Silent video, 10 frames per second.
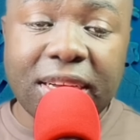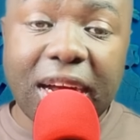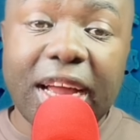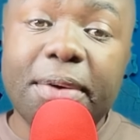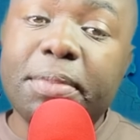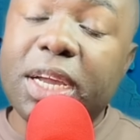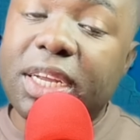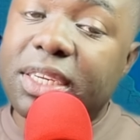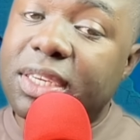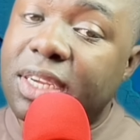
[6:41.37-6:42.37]
I am
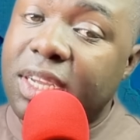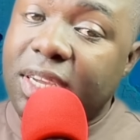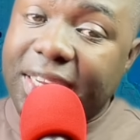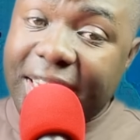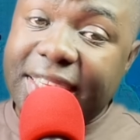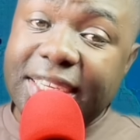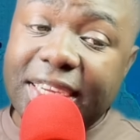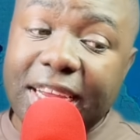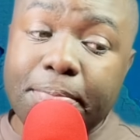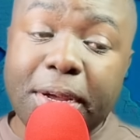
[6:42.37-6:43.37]
in
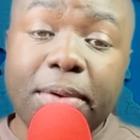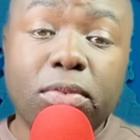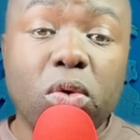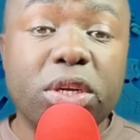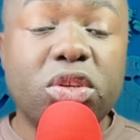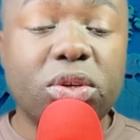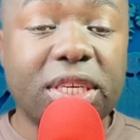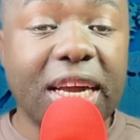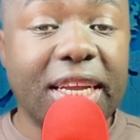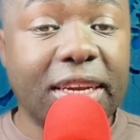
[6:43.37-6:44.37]
KZN, but I'm going to
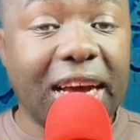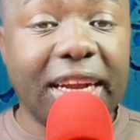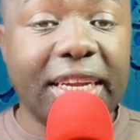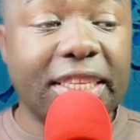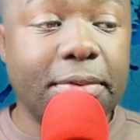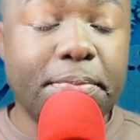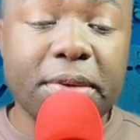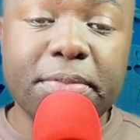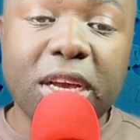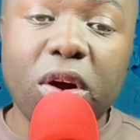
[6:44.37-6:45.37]
try and arrest the
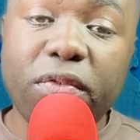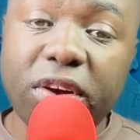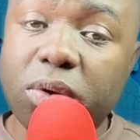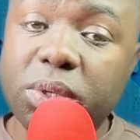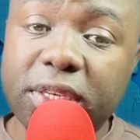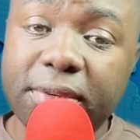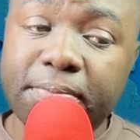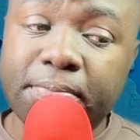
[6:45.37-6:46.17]
Premier of Gauteng.